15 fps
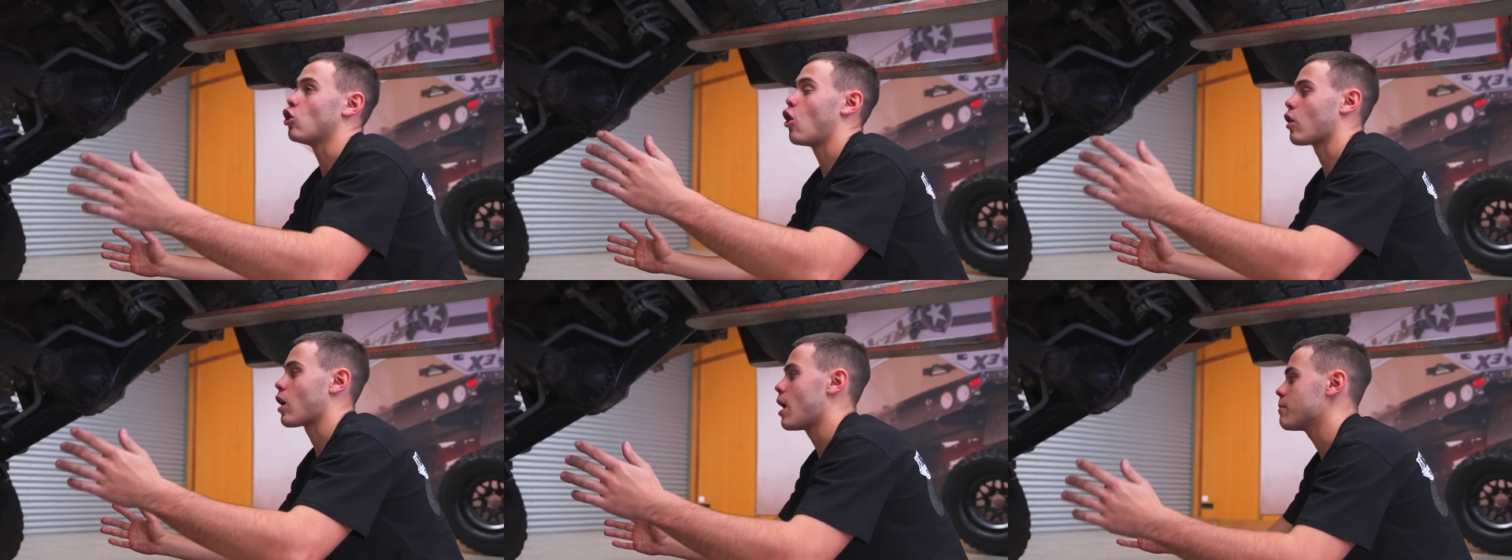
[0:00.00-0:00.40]

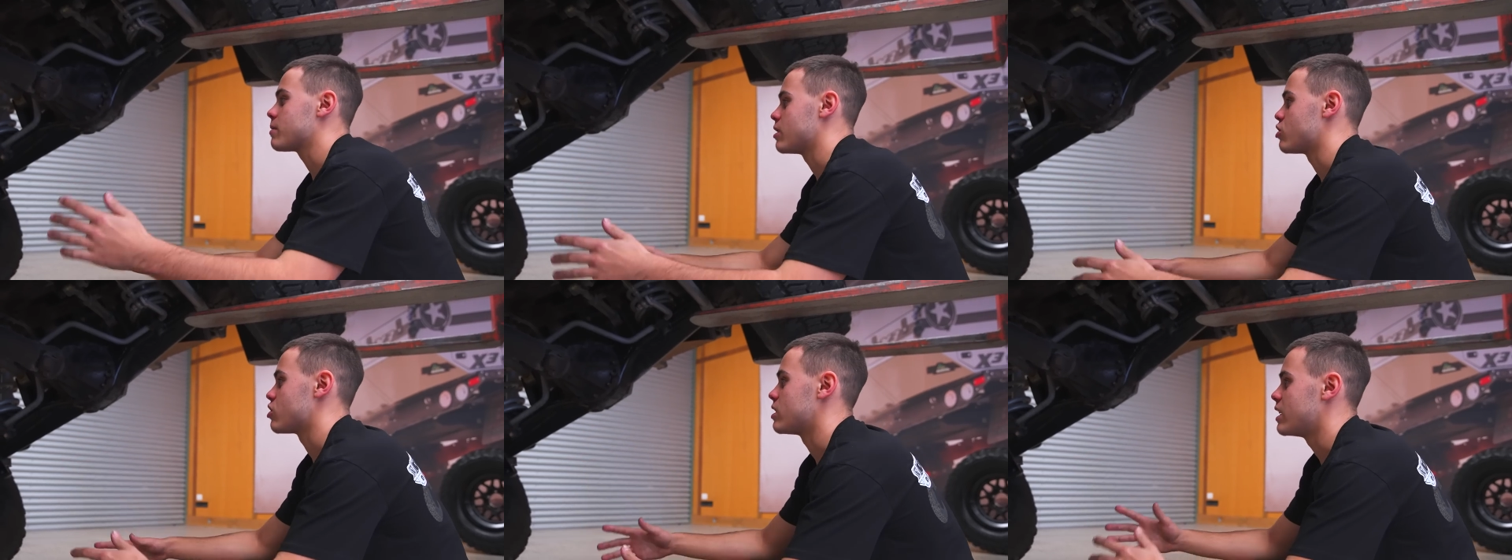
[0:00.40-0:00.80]
long arms,
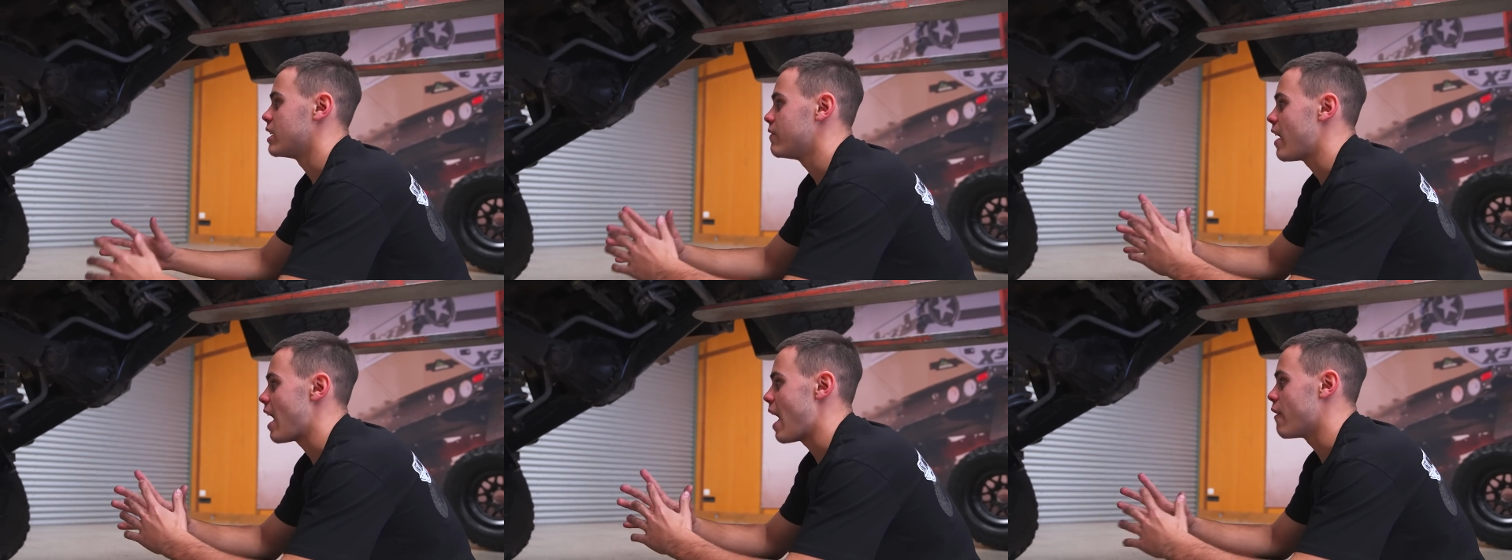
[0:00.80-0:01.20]
they just
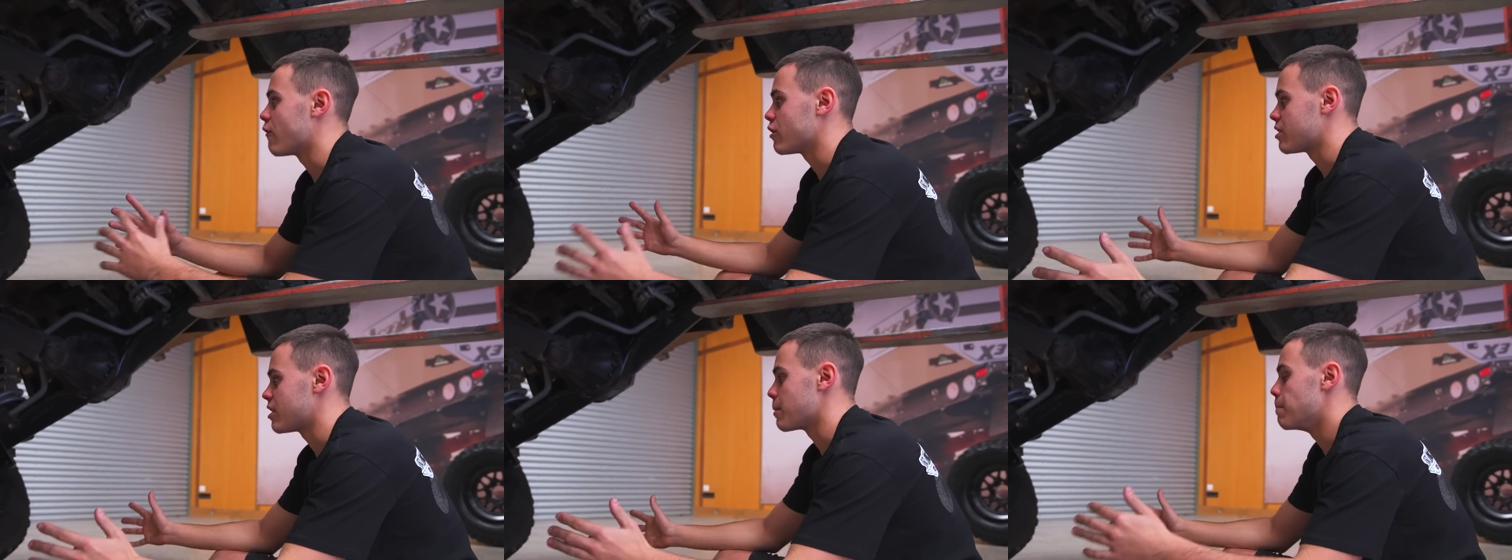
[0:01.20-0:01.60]
give
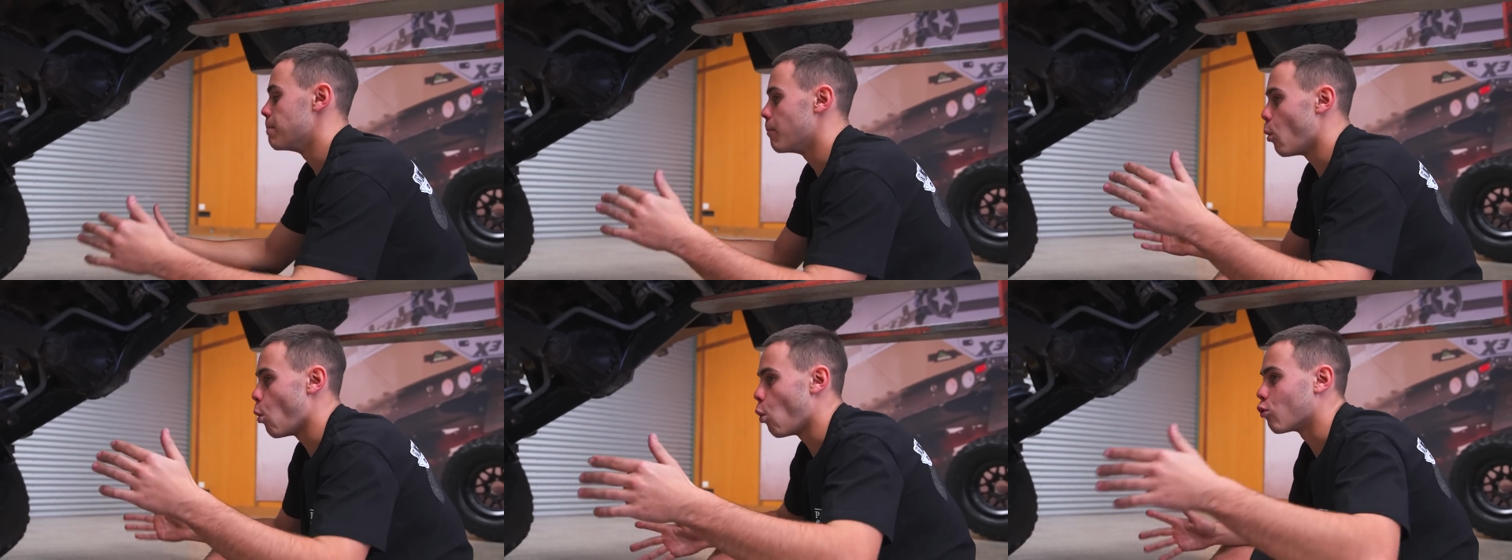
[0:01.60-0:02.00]
everything
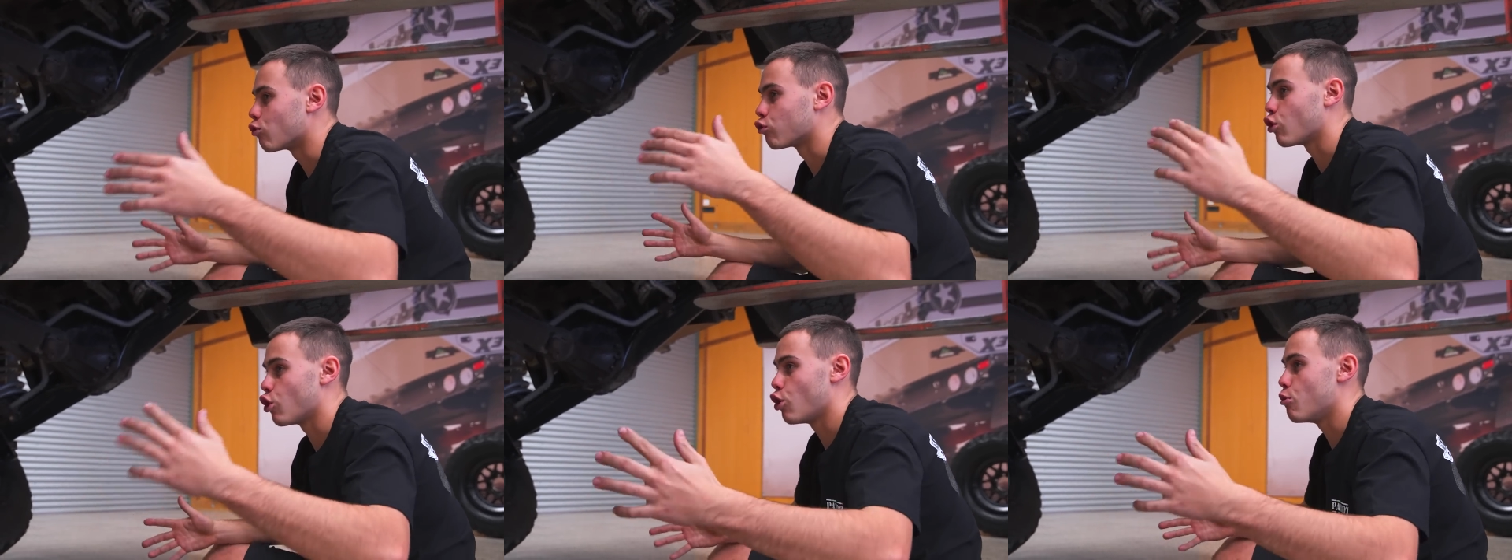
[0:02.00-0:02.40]
more
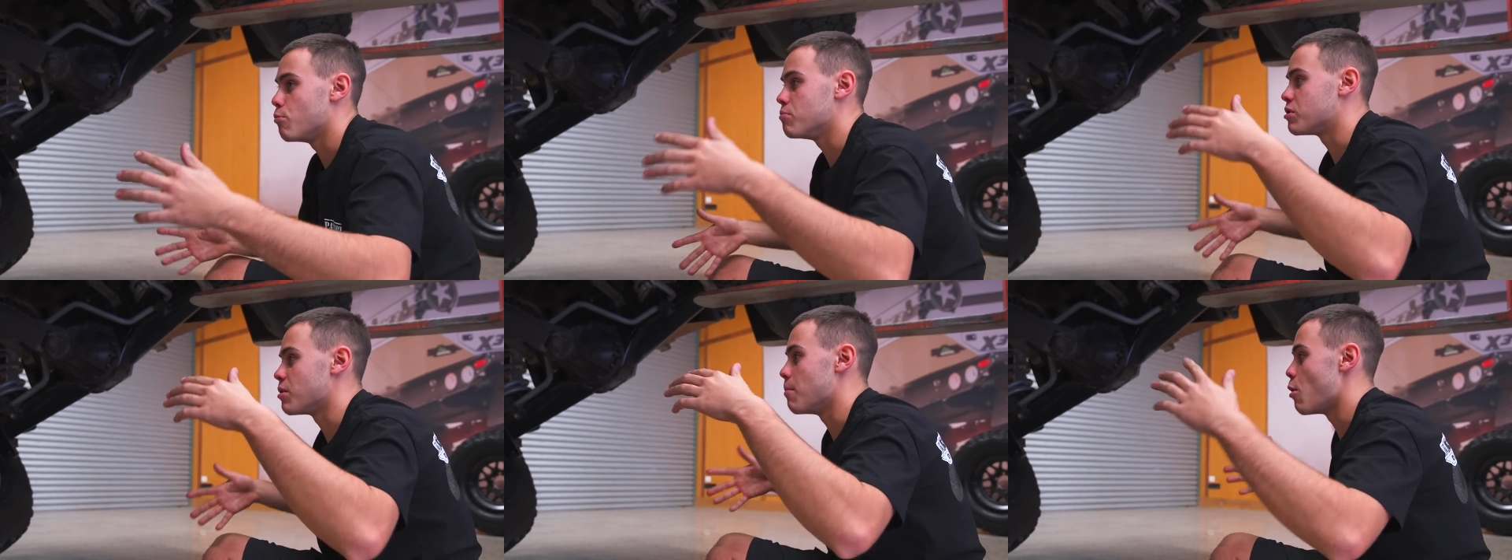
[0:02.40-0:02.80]

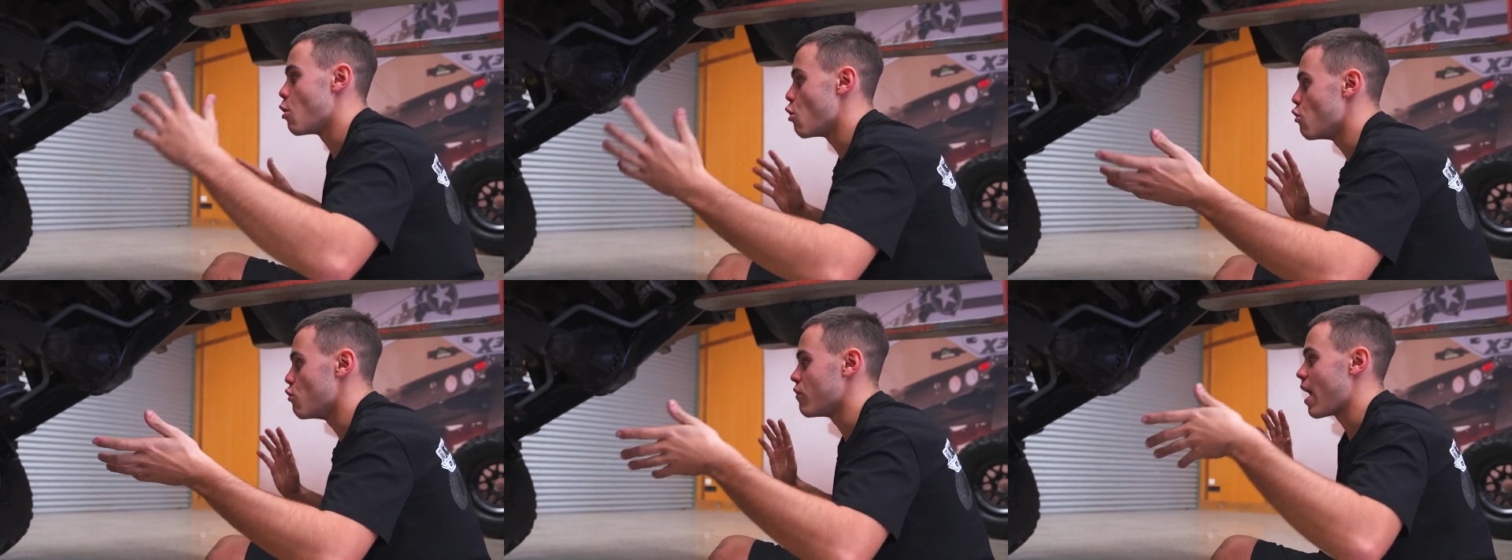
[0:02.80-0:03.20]
room to
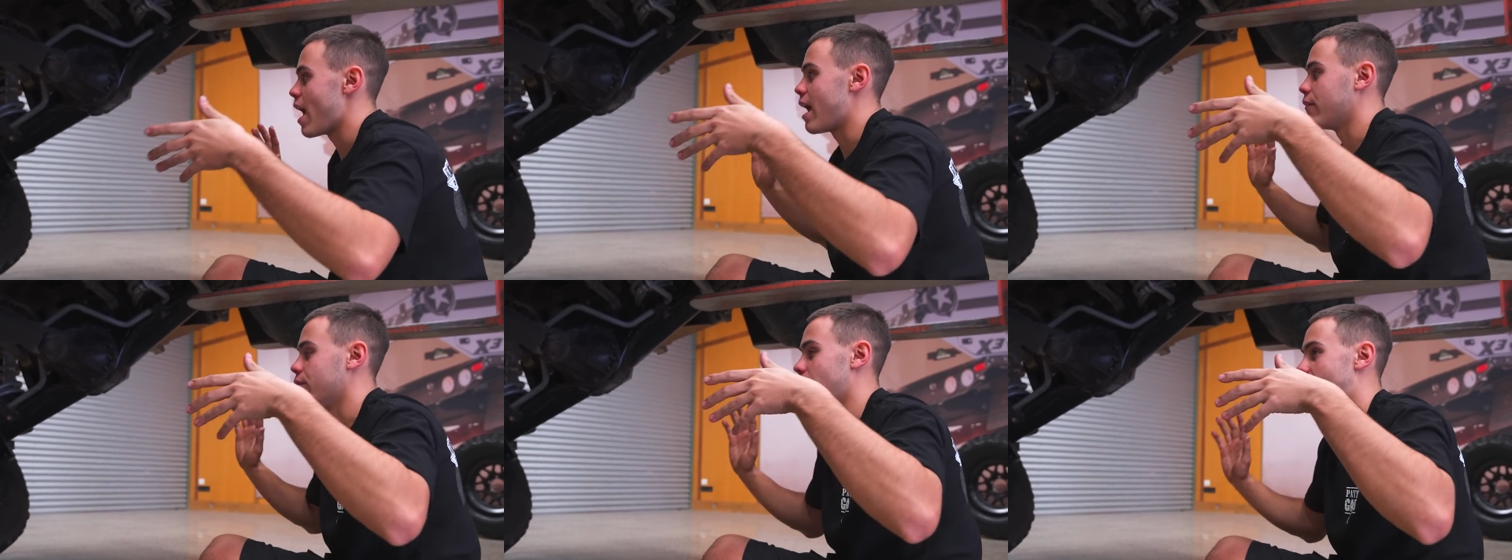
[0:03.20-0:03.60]
move
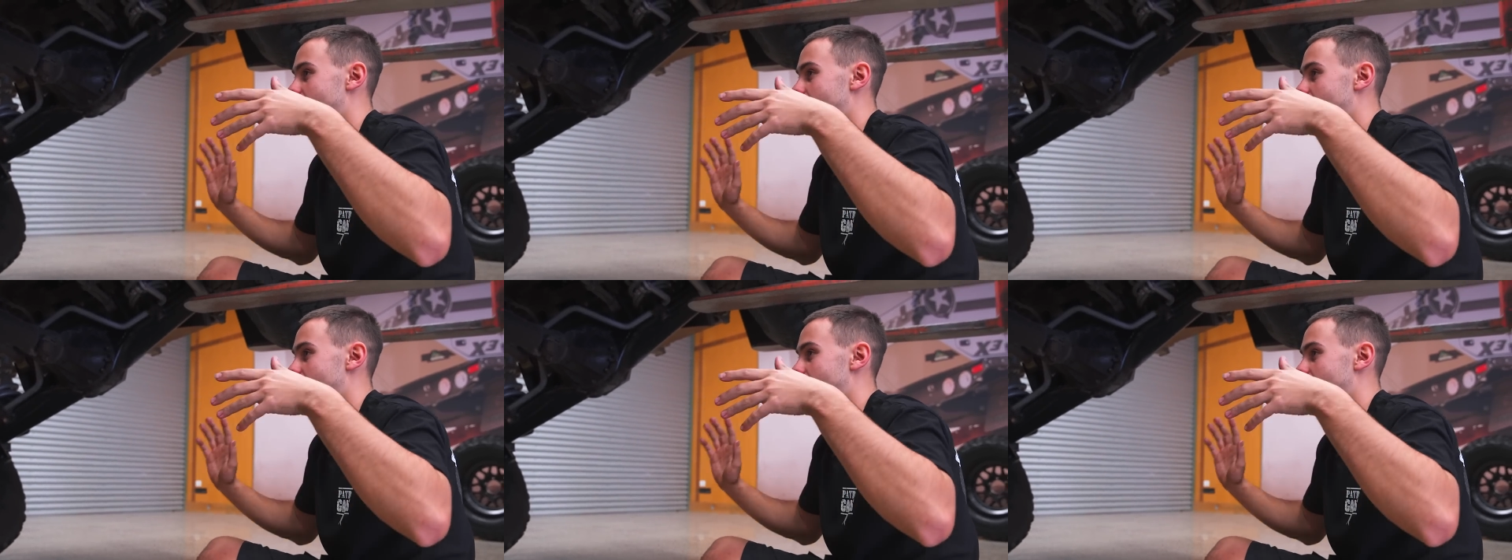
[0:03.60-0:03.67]
and,